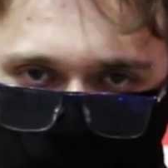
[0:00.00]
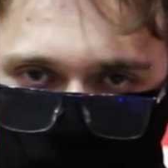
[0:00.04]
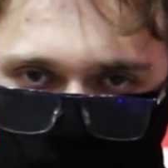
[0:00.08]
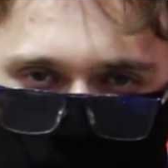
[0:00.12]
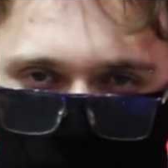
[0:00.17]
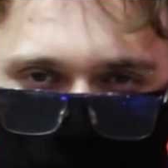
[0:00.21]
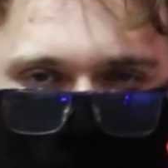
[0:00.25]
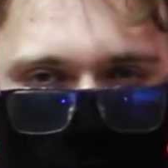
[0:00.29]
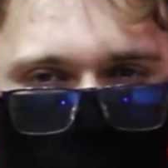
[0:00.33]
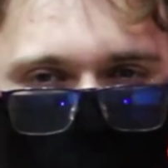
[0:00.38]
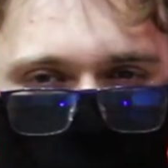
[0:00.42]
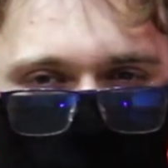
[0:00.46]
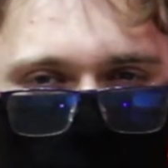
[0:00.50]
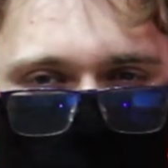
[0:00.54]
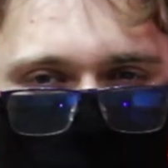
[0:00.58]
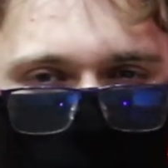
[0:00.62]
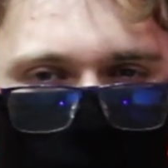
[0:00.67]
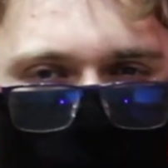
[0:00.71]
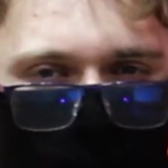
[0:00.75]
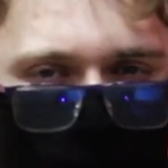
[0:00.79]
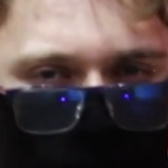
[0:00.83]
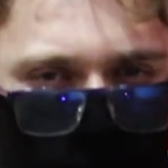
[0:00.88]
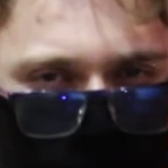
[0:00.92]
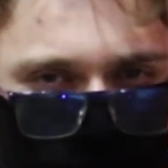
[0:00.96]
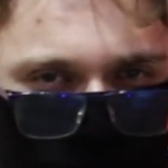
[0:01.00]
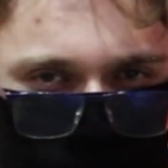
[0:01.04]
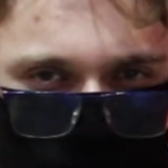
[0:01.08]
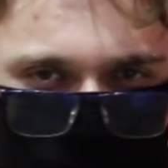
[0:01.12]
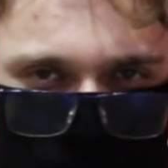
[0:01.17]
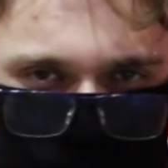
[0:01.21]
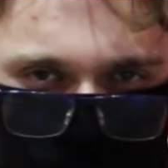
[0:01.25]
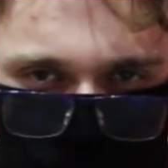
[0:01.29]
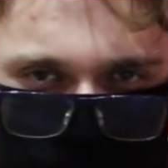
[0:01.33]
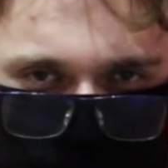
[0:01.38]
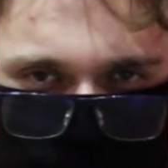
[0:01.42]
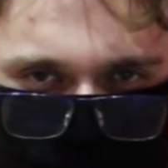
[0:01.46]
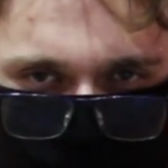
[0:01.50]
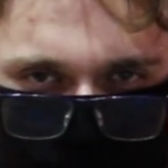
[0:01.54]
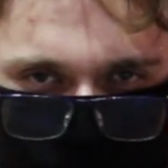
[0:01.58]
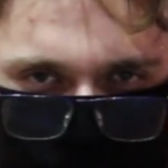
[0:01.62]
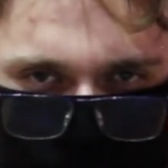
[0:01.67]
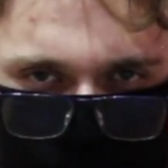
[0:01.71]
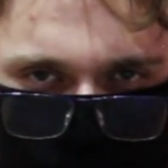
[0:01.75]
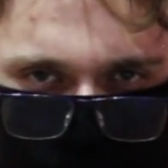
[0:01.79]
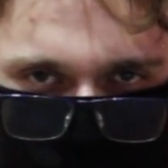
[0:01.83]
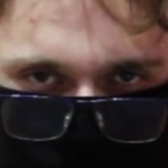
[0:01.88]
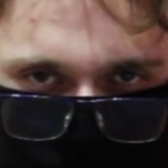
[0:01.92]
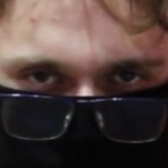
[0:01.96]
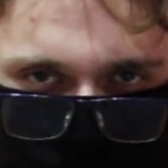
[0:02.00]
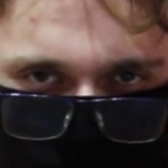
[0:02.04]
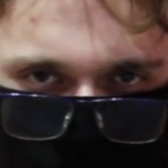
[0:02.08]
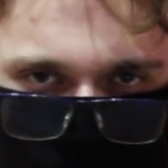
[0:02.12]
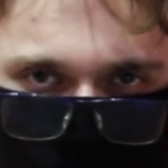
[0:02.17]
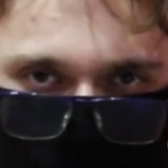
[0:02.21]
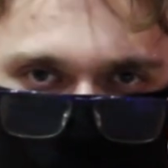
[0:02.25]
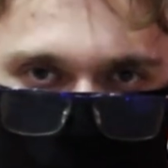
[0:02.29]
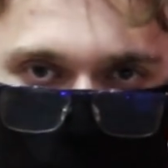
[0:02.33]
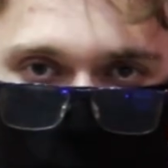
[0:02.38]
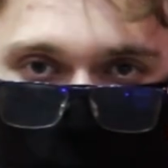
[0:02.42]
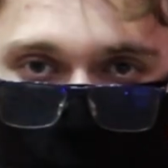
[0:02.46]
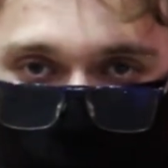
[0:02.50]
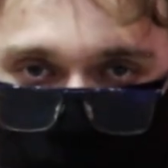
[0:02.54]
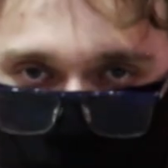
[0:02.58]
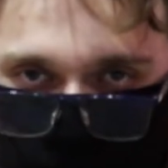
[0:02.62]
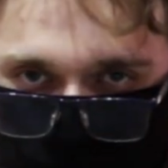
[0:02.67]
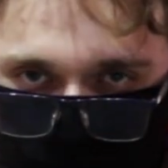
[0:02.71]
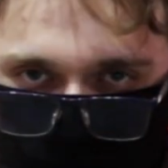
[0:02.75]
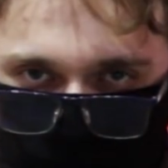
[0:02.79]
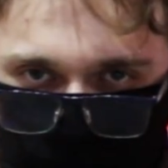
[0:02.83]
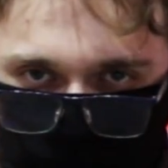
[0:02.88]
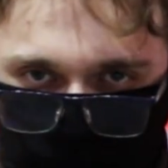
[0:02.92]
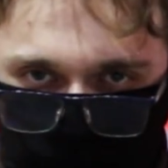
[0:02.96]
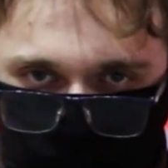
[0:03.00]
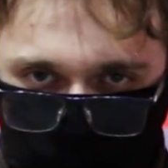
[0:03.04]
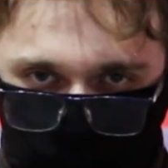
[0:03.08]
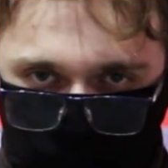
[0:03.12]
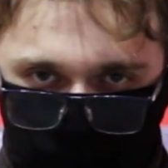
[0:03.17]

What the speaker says: in which all sorts of solutions were tried.